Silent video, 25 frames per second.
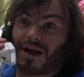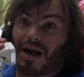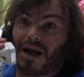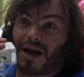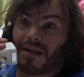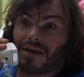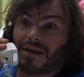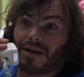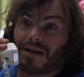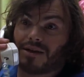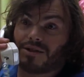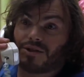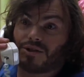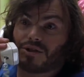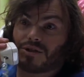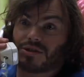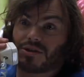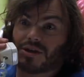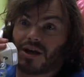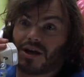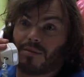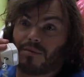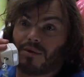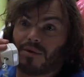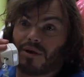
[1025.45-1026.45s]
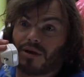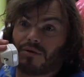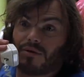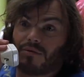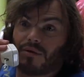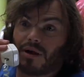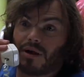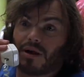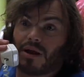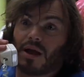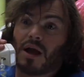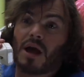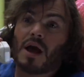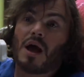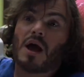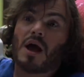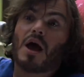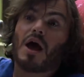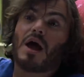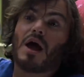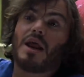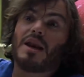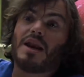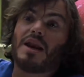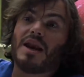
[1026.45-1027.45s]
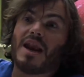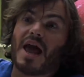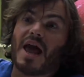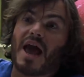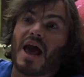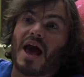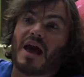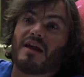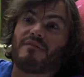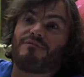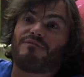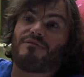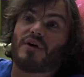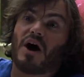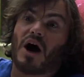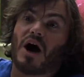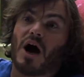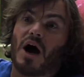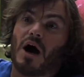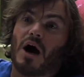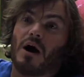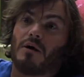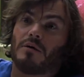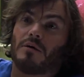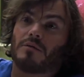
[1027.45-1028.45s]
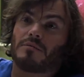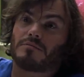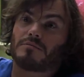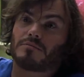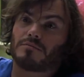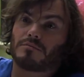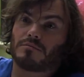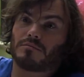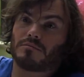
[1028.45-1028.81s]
I think he's just coming in right now. Ned, phone!